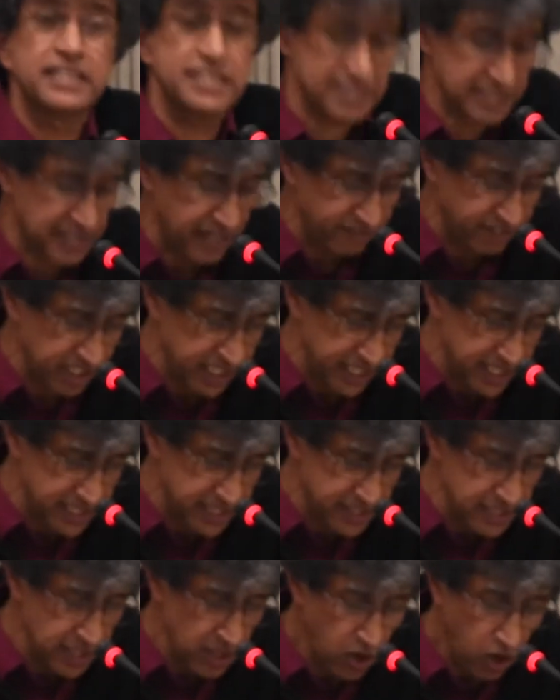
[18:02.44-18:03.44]

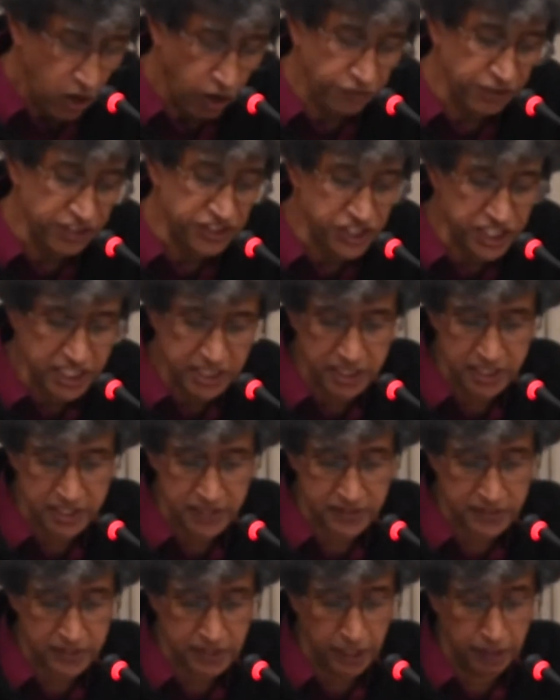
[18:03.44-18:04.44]
discoveries of a
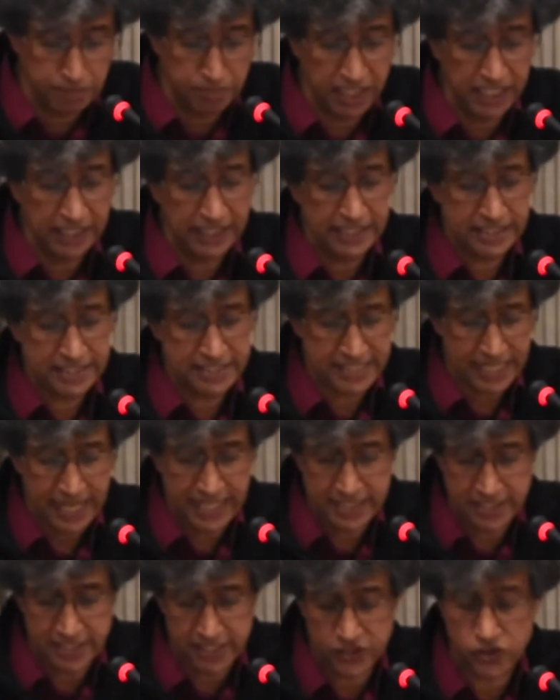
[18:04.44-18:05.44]
genius, a brilliant
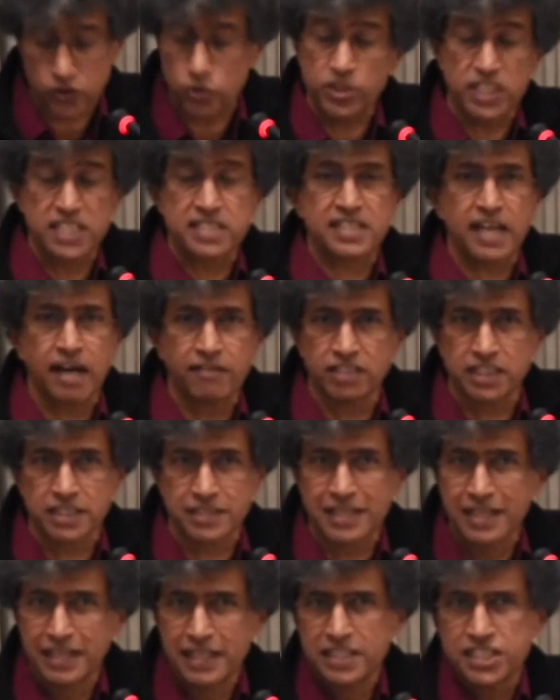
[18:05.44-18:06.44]
scientist who
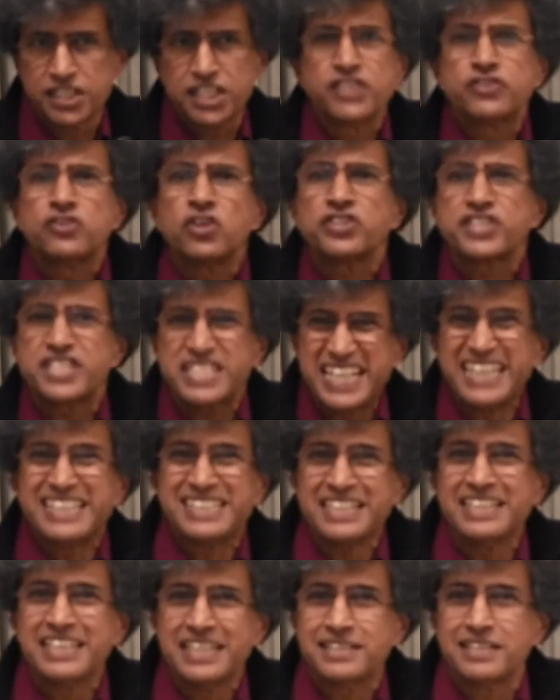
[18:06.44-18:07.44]
discovers. She's not
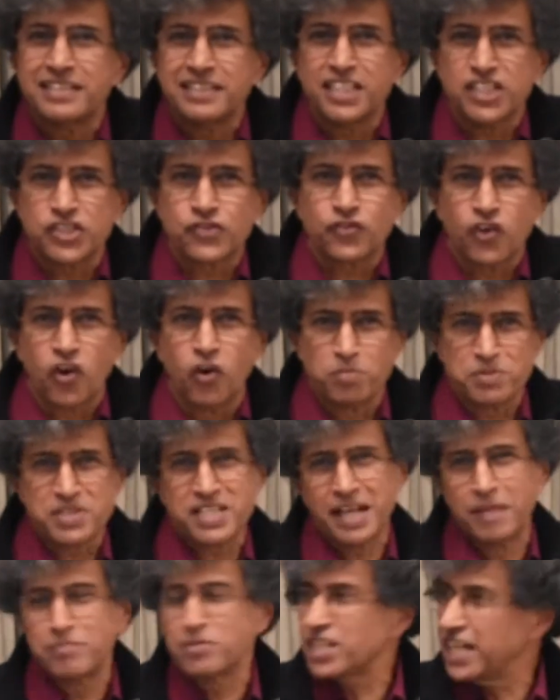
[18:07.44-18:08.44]
stating it in these forms.
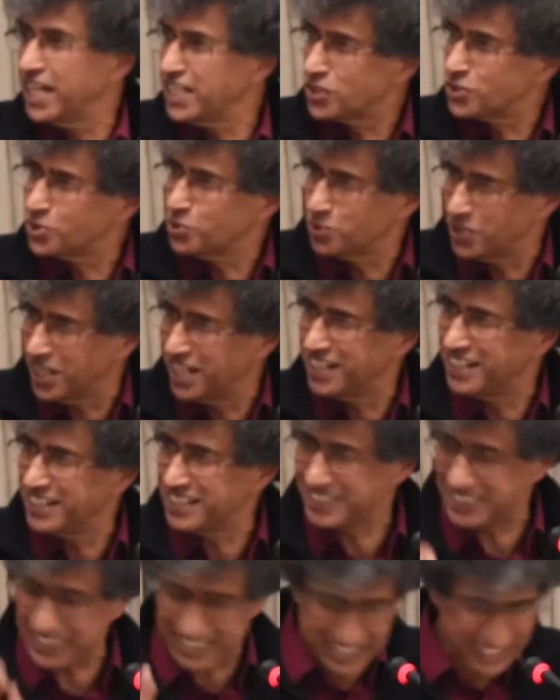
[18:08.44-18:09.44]
I'm trying to
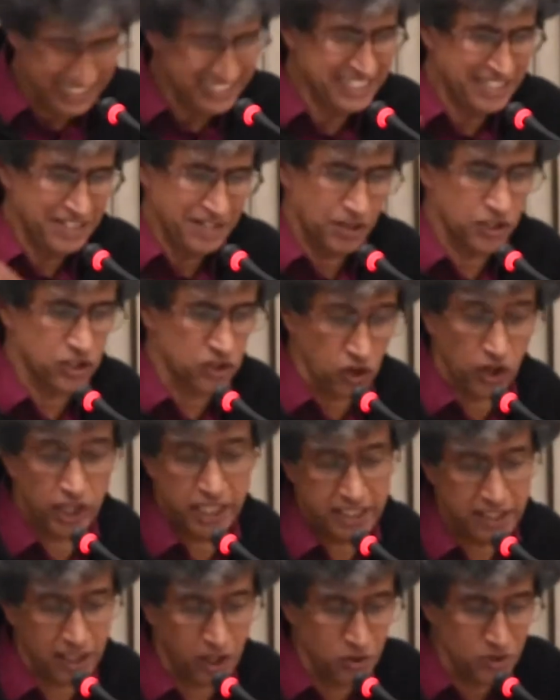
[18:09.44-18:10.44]
draw
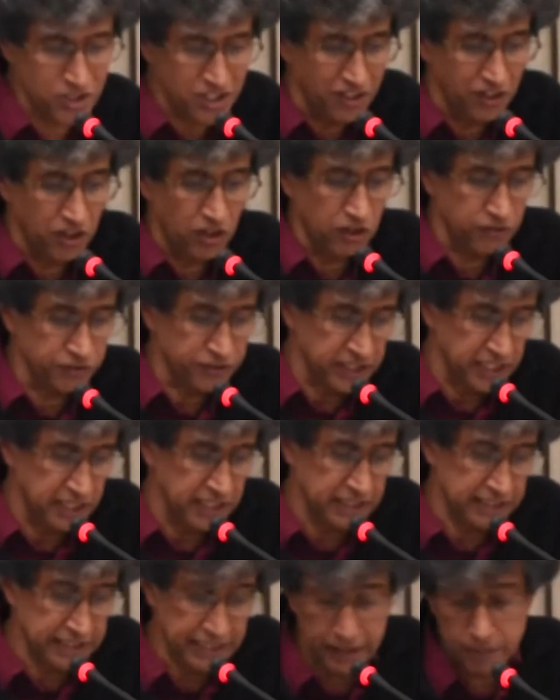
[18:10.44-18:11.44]
it out of
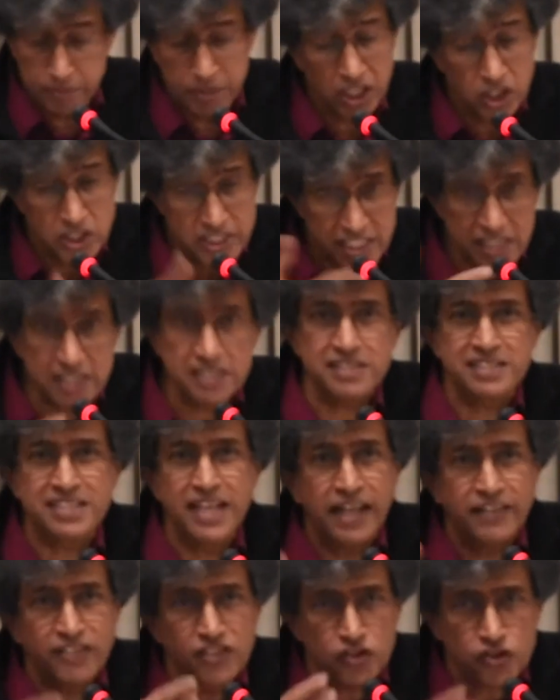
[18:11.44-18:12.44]
there because it's
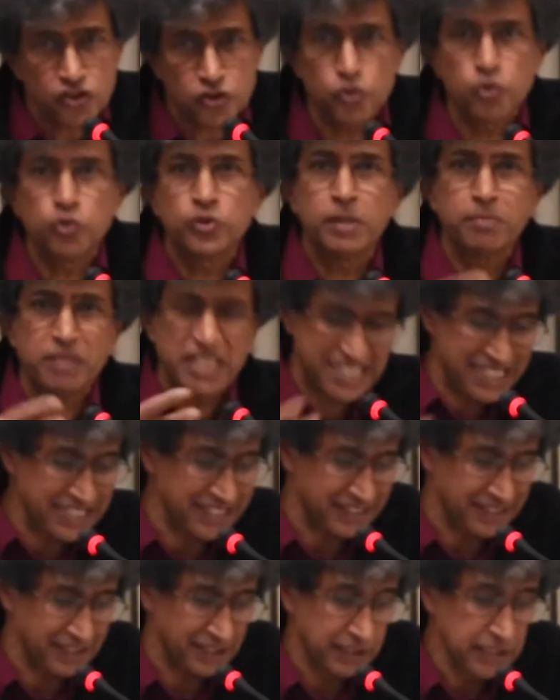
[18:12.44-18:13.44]
done through the
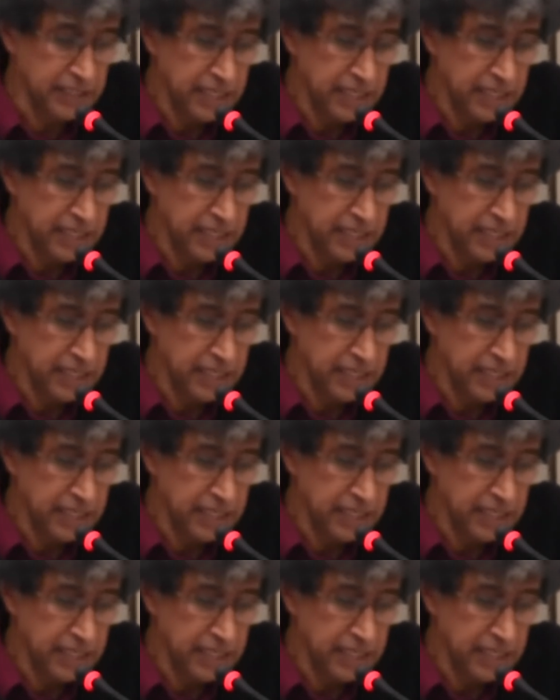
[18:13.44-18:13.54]
material.